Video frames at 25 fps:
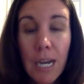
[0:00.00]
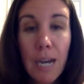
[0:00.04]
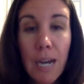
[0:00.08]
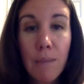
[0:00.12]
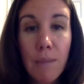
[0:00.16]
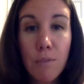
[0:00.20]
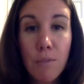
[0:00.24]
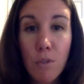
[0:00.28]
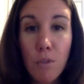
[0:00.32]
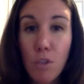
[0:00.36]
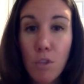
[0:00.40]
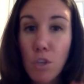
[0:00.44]

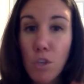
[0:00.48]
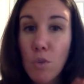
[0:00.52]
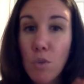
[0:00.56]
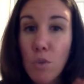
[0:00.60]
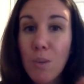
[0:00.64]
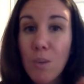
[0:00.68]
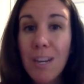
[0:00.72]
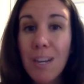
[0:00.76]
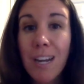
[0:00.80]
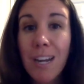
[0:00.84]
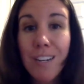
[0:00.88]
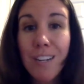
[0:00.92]
so that you
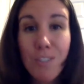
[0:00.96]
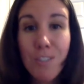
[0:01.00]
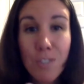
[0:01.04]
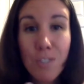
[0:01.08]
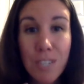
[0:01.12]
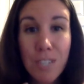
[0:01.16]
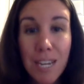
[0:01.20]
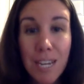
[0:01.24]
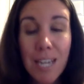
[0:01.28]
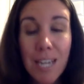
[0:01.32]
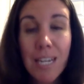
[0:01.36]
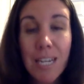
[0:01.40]
can
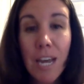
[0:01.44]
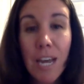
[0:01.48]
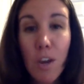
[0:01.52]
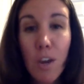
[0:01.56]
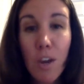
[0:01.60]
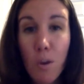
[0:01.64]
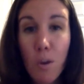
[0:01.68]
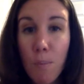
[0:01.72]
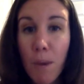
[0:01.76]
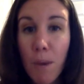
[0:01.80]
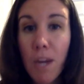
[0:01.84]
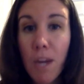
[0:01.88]
understand how
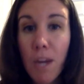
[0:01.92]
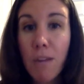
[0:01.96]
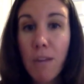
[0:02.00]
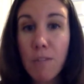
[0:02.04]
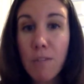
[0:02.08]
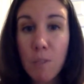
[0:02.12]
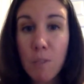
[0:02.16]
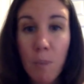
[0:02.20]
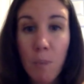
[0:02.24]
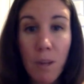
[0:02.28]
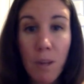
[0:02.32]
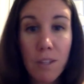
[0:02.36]
your body
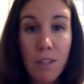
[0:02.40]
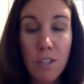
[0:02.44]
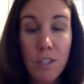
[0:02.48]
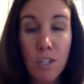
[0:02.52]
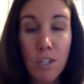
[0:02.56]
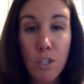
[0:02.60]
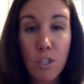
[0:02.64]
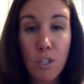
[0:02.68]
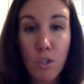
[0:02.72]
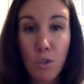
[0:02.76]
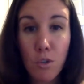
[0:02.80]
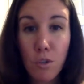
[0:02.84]
responds
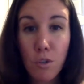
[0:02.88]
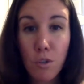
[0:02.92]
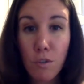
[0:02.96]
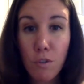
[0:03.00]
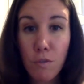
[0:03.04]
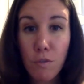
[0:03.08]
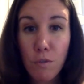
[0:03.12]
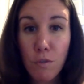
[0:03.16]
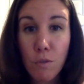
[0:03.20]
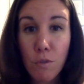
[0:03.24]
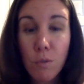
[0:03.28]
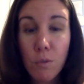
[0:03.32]
to certain
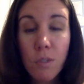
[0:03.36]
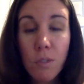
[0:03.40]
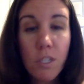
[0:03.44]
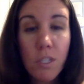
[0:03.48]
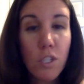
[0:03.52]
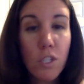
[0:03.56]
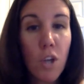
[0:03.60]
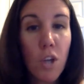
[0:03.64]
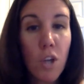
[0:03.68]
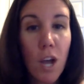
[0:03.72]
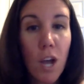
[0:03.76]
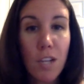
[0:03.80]
foods,
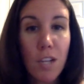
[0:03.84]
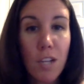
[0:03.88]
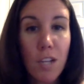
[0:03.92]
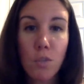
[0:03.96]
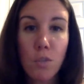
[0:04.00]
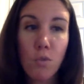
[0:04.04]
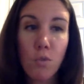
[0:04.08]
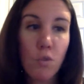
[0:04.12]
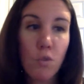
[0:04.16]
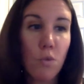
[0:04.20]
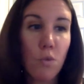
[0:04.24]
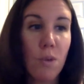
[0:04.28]
not so
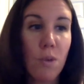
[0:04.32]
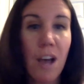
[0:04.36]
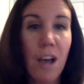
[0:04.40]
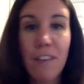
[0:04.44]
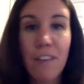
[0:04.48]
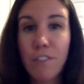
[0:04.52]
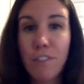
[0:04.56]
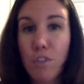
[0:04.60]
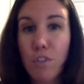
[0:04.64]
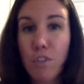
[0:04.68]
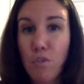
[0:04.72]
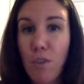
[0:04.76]
you
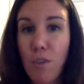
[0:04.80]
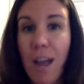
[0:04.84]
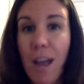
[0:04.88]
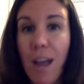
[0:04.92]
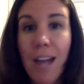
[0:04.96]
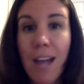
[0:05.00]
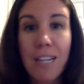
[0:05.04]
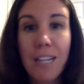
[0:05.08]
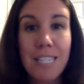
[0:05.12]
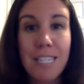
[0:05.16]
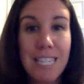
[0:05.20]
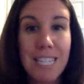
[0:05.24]
have to
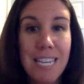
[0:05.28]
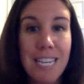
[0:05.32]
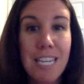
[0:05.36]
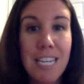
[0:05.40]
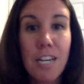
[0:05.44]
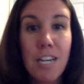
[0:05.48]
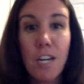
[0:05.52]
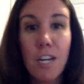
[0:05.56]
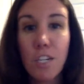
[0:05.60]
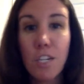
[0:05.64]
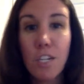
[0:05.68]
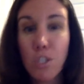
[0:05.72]
track to
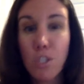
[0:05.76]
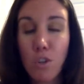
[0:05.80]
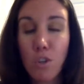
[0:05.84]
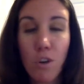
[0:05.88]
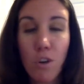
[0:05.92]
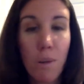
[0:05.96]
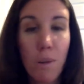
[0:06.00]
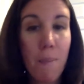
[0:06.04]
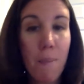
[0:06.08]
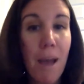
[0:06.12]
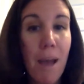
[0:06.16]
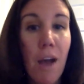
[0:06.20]
eat a
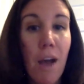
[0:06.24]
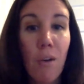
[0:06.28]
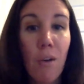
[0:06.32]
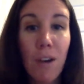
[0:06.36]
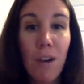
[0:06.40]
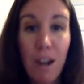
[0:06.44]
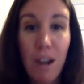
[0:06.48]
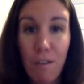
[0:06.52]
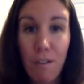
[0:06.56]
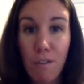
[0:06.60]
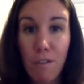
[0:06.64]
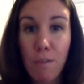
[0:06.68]
certain amount
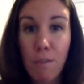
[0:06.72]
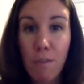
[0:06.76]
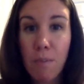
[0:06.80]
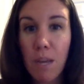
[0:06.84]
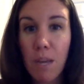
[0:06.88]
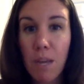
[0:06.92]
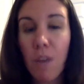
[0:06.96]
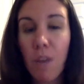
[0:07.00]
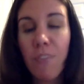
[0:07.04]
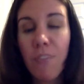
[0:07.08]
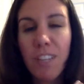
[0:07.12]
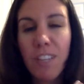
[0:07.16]
at every
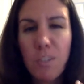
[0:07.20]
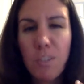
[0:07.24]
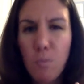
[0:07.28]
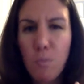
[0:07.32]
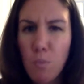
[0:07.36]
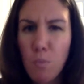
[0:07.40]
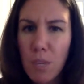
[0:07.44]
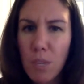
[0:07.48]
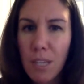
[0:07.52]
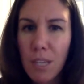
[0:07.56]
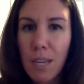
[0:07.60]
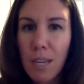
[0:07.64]
meal. That's
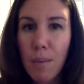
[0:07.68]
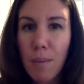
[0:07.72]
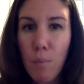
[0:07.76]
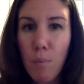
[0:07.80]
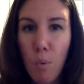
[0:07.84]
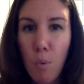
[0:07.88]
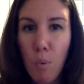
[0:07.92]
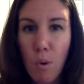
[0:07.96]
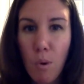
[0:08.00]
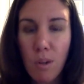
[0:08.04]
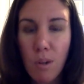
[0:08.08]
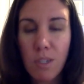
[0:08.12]
really
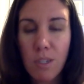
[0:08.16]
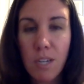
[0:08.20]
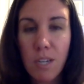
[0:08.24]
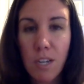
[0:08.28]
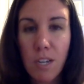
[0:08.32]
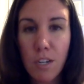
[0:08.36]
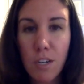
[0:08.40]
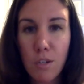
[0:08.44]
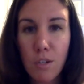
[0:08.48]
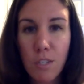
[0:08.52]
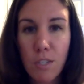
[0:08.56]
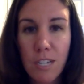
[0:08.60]
important to
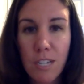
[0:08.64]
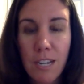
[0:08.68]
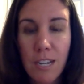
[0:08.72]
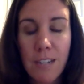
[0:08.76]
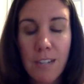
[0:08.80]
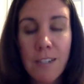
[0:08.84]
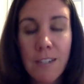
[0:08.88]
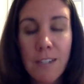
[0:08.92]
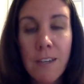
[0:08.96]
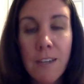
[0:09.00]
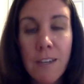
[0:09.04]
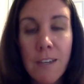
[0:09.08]

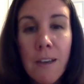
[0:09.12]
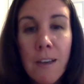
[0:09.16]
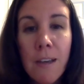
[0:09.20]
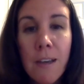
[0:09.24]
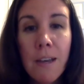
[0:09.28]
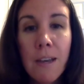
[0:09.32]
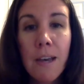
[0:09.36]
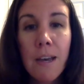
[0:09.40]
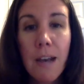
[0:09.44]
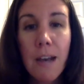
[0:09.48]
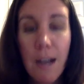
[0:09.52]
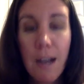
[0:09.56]

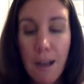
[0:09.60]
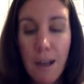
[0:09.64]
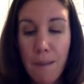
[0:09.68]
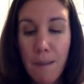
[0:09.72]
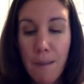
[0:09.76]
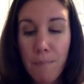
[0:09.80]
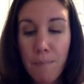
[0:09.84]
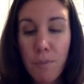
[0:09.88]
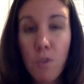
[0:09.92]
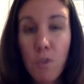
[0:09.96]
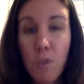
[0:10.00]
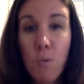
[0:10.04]

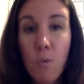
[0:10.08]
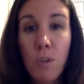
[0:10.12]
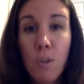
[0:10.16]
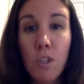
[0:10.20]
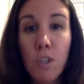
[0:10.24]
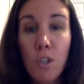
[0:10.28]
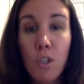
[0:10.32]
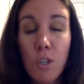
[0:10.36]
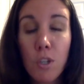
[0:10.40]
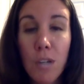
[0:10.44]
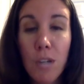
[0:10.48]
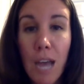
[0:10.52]
understand. You will
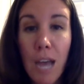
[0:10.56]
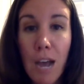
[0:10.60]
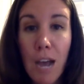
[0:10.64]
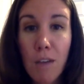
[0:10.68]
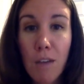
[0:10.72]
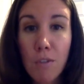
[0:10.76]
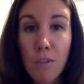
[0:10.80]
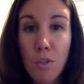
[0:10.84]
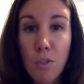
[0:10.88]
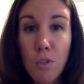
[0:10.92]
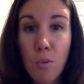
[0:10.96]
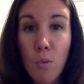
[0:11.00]
learn
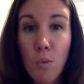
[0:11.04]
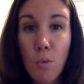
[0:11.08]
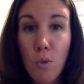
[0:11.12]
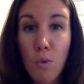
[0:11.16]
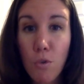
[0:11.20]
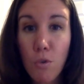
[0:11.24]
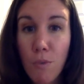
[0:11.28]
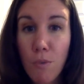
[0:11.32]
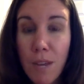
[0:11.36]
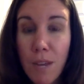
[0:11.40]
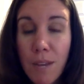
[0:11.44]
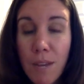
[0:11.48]
how to
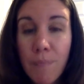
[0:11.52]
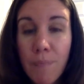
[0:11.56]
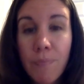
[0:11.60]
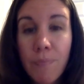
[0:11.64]
order in.